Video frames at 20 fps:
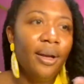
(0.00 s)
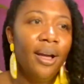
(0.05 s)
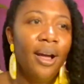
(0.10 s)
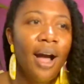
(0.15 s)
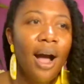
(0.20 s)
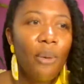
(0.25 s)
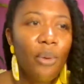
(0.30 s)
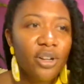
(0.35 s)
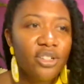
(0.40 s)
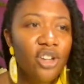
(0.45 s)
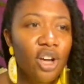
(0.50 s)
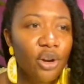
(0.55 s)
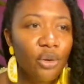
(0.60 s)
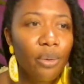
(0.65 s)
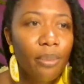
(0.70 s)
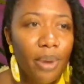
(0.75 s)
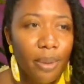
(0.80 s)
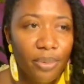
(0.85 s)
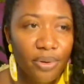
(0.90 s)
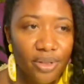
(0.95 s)
I want y'all to
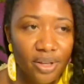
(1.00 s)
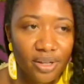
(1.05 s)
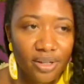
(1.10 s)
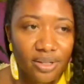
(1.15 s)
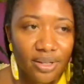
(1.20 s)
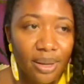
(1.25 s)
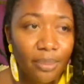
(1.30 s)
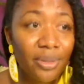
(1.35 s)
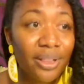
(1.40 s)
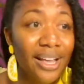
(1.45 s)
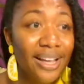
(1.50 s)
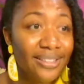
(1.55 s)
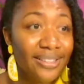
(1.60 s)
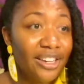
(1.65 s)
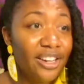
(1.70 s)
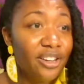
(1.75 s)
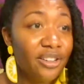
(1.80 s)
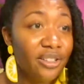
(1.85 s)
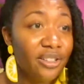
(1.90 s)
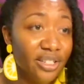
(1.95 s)
remember this. I'm glad to
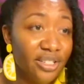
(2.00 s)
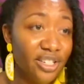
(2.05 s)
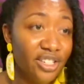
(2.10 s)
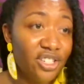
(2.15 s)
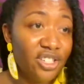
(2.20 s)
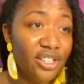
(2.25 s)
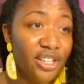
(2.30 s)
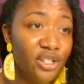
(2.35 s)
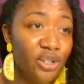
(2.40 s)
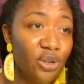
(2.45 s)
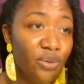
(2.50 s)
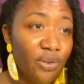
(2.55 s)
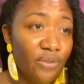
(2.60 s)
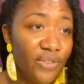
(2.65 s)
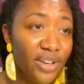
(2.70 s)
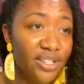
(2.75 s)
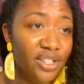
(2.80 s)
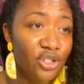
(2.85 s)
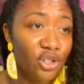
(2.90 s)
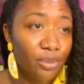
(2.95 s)
hear, Letitia, that you've
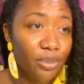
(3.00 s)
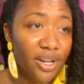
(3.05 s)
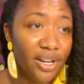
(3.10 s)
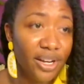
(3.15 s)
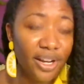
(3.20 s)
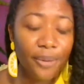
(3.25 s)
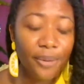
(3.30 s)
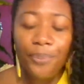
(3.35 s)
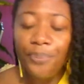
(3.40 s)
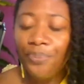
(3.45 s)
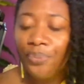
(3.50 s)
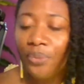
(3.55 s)
invested your money.